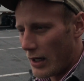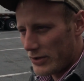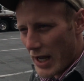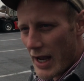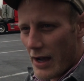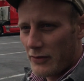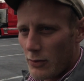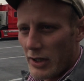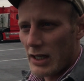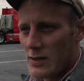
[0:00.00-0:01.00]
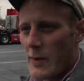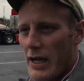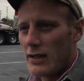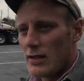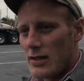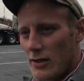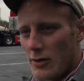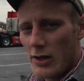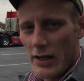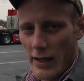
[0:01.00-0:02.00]
day after we expected
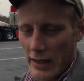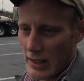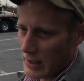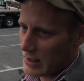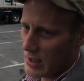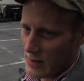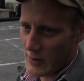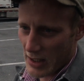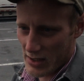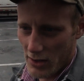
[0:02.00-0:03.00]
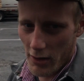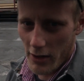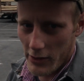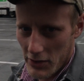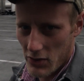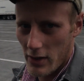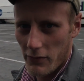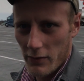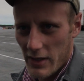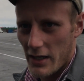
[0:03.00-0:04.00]
to, and then it's just been a slow going trip
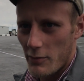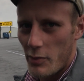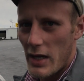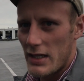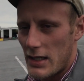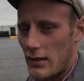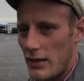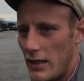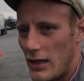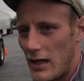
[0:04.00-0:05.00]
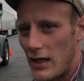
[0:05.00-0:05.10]
from there. Basically,